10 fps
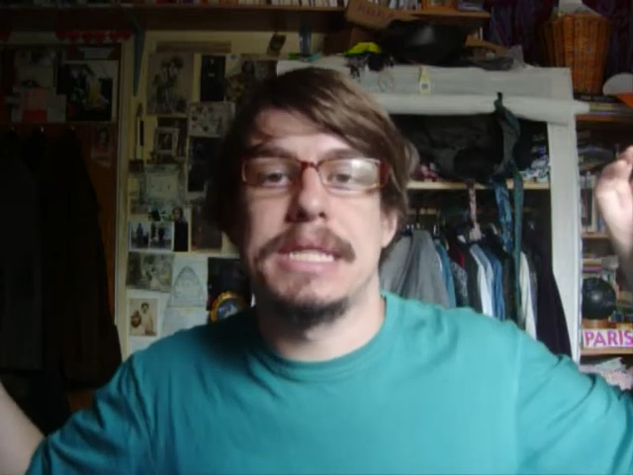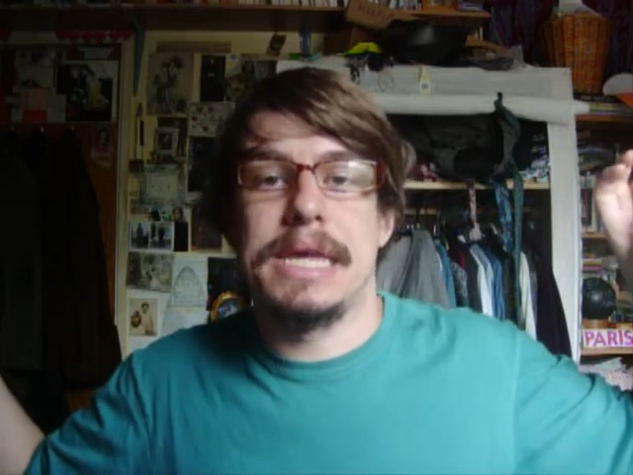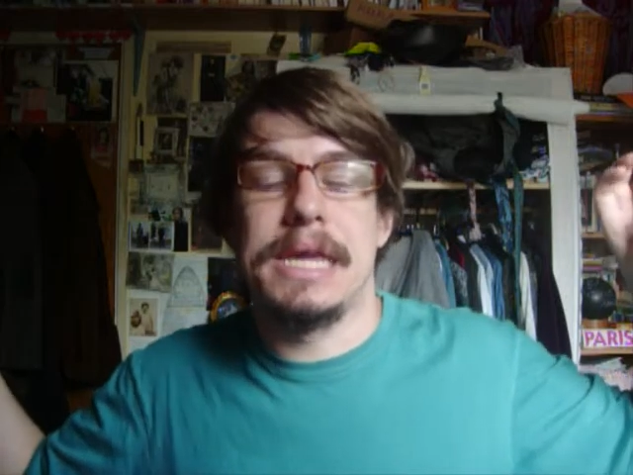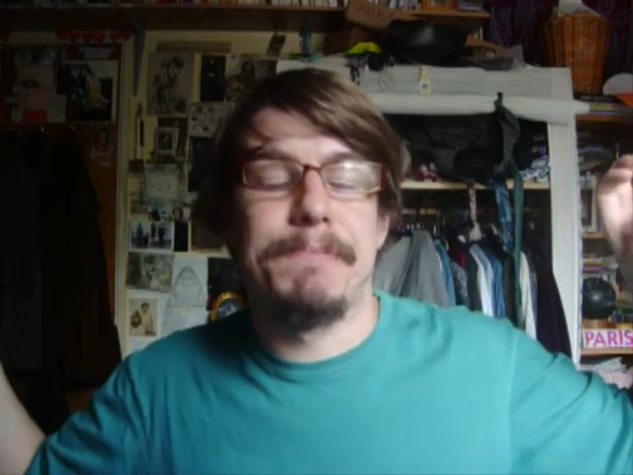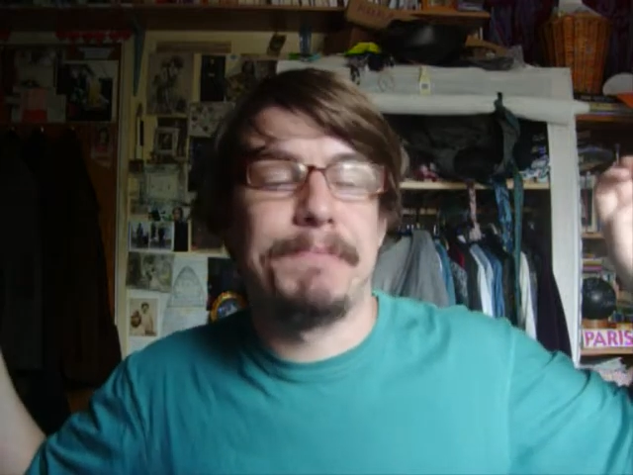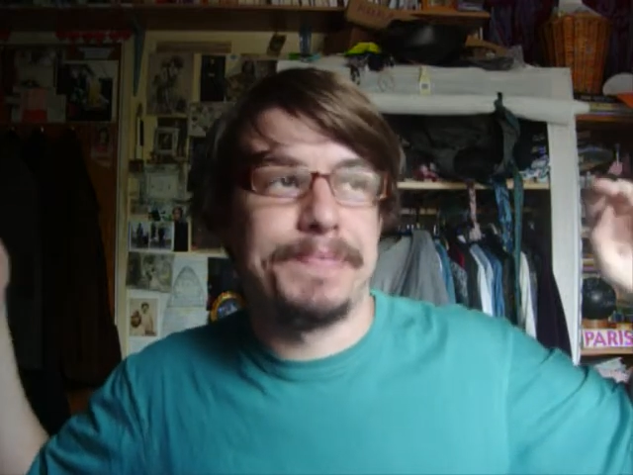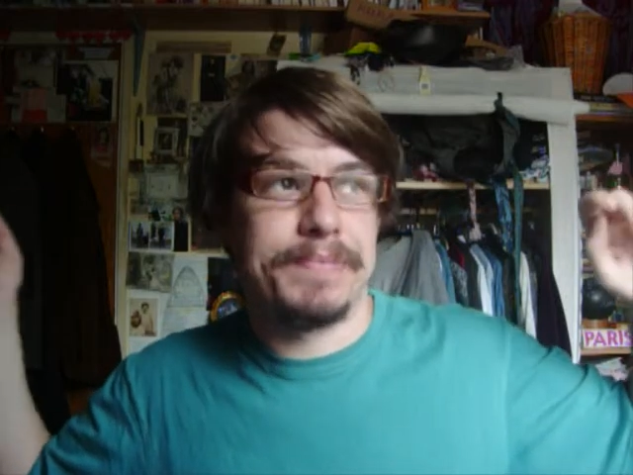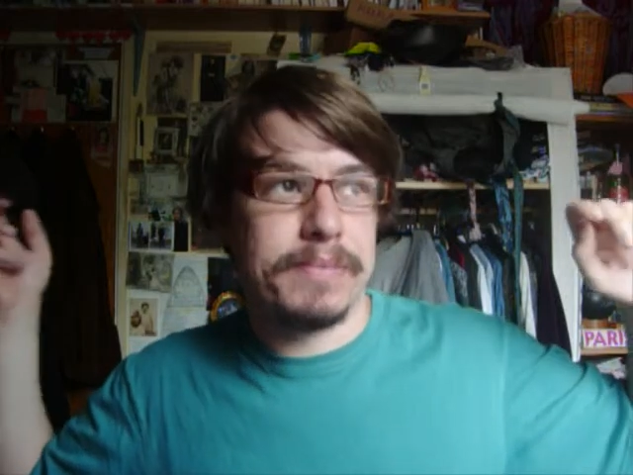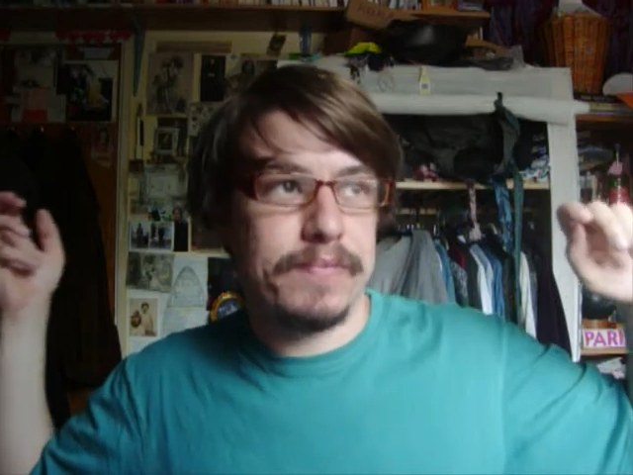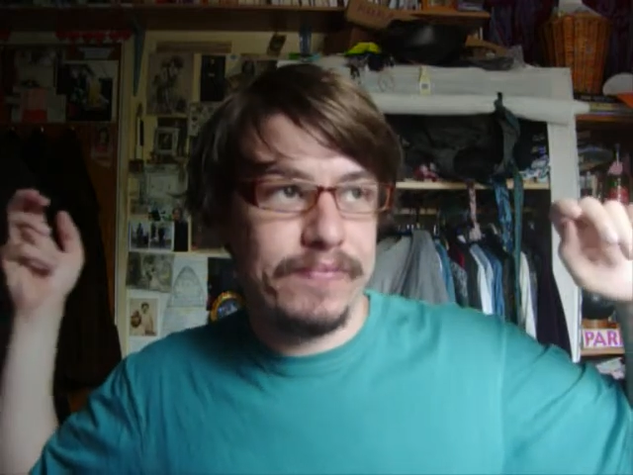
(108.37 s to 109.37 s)
thingy.
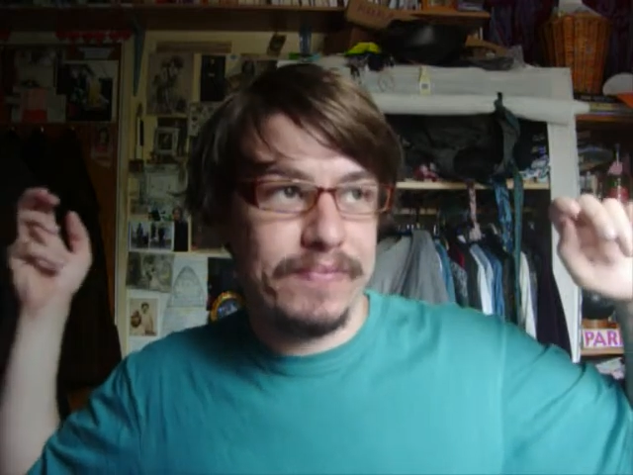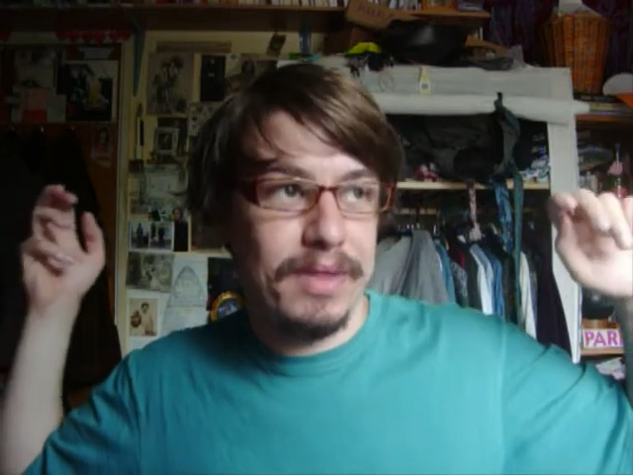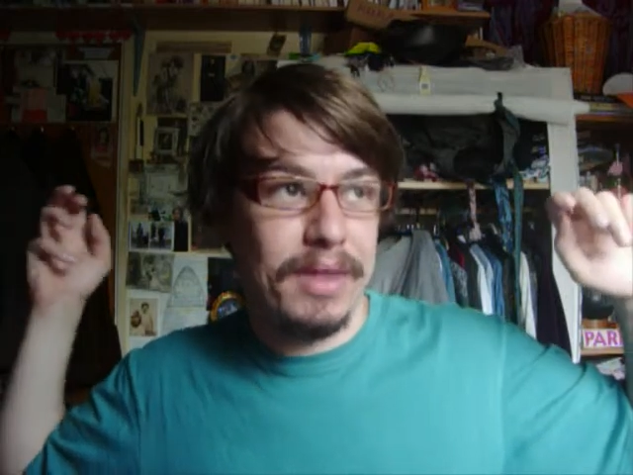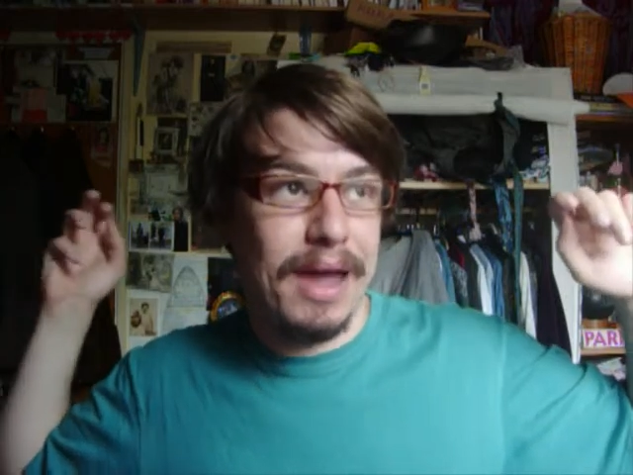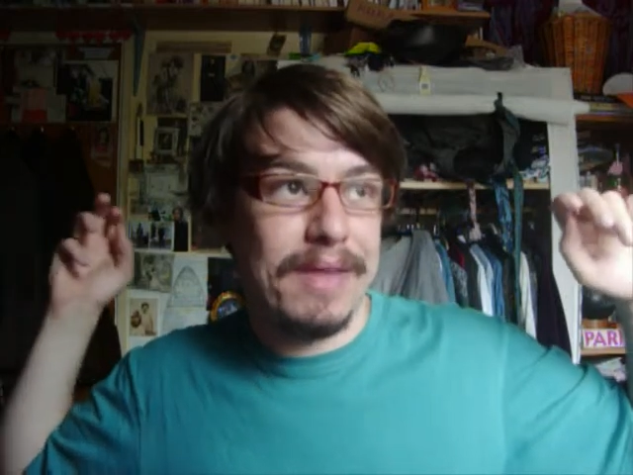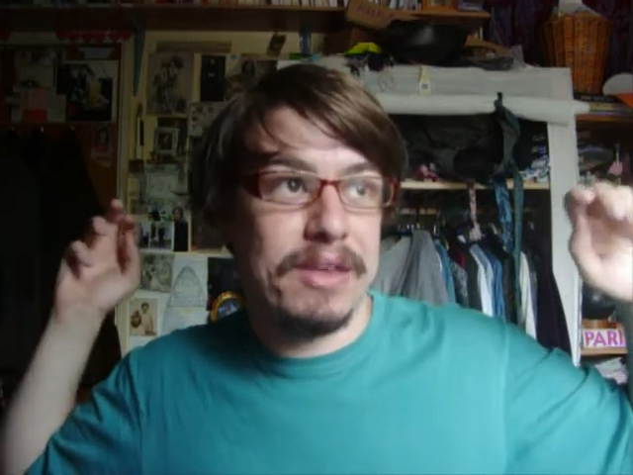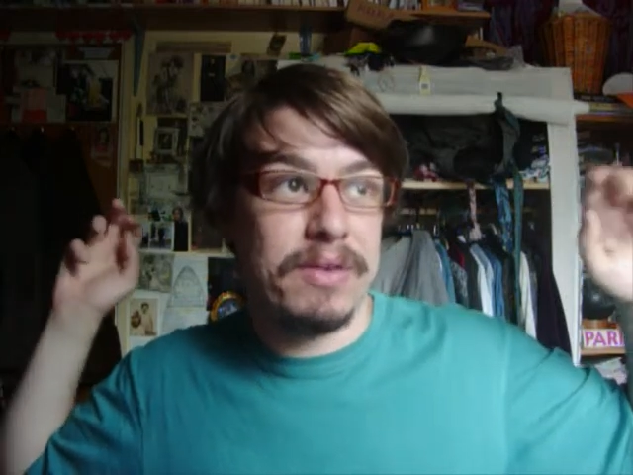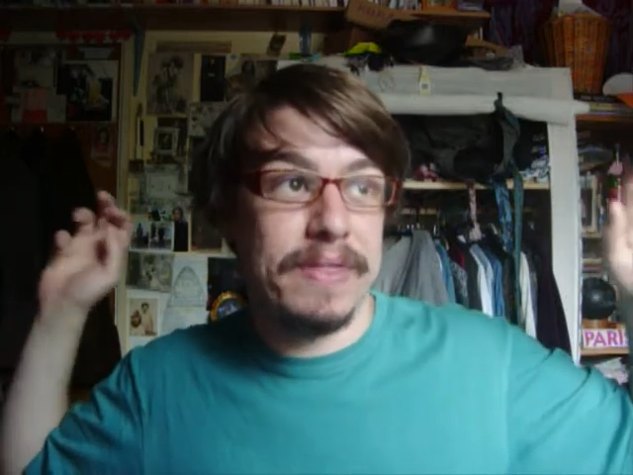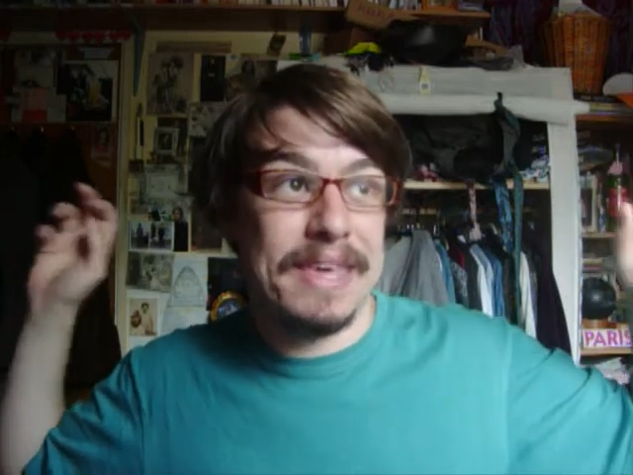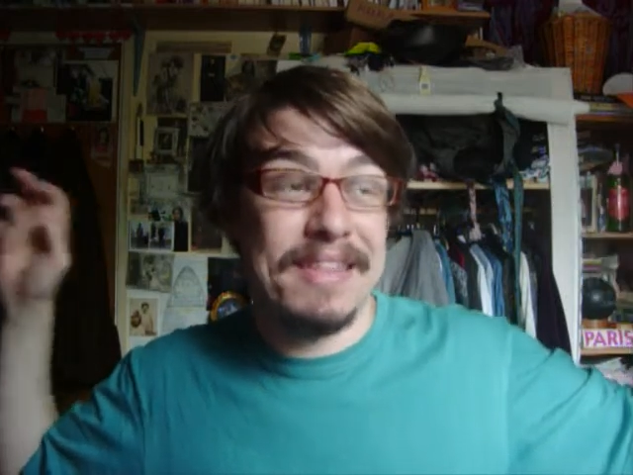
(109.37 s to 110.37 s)
And
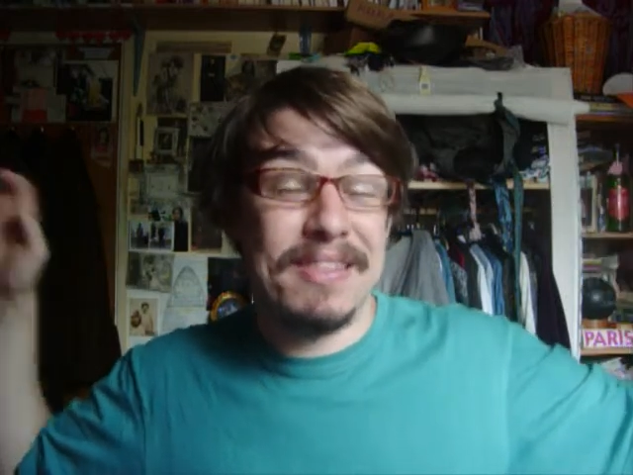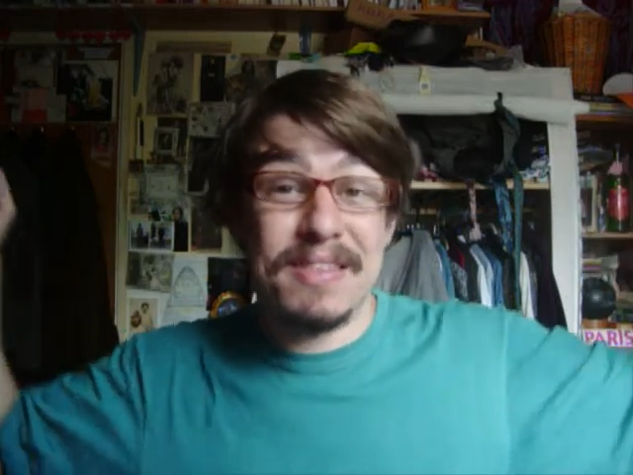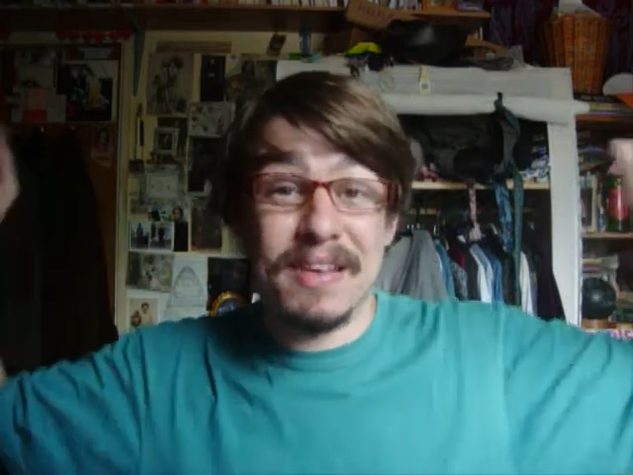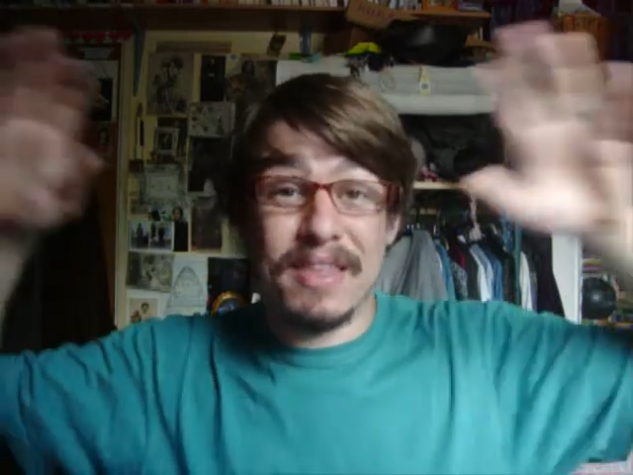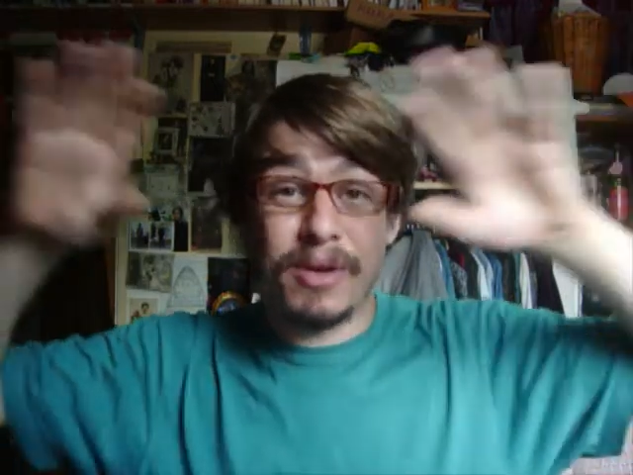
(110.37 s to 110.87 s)
then on the inside